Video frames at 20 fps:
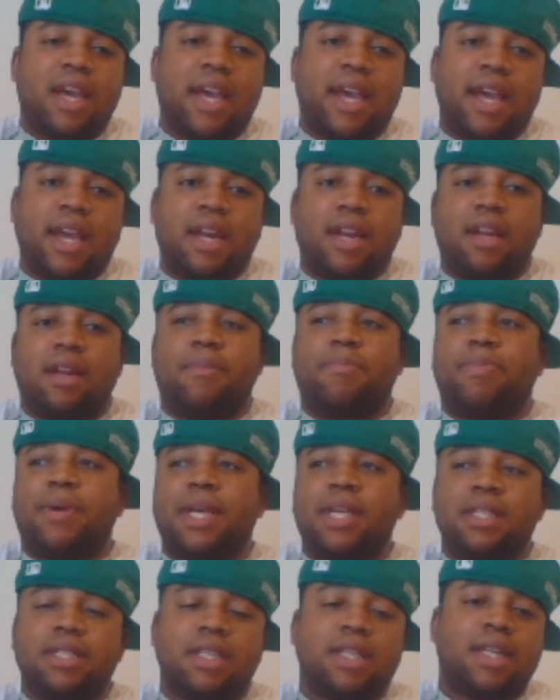And
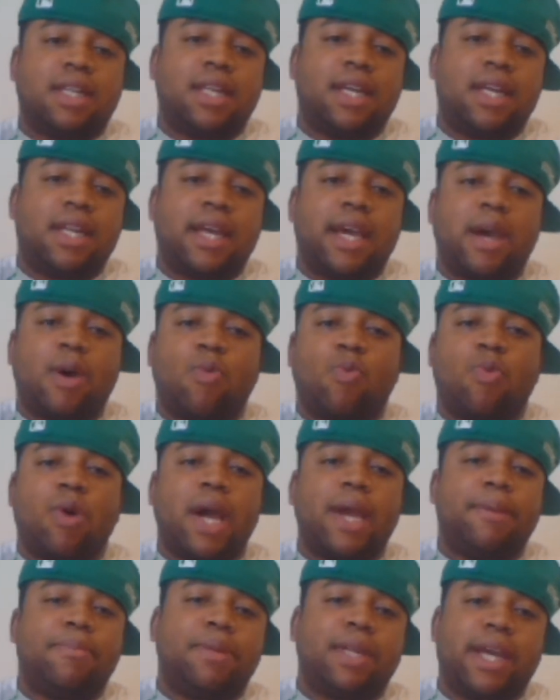basically that
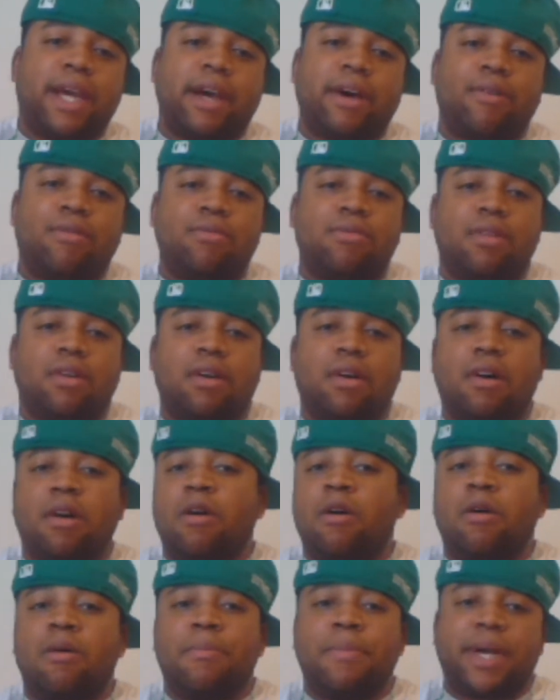wiped out
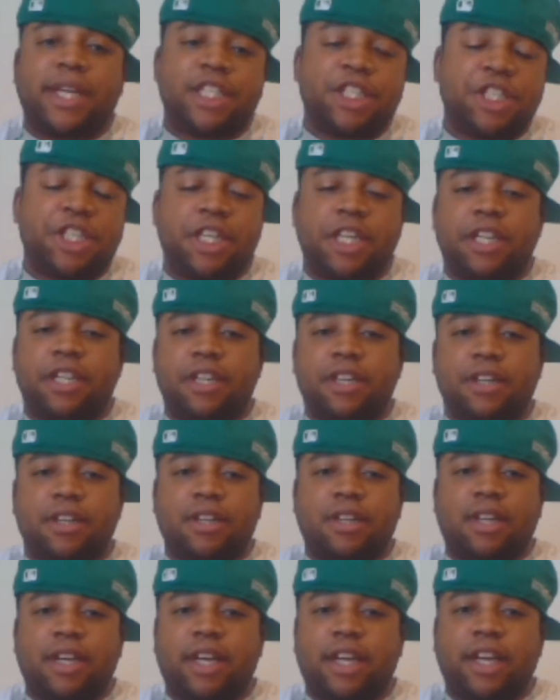all my shit.
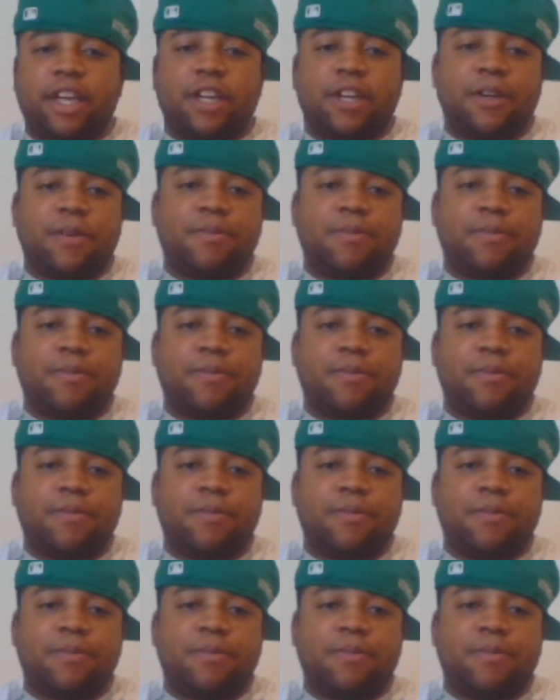Like,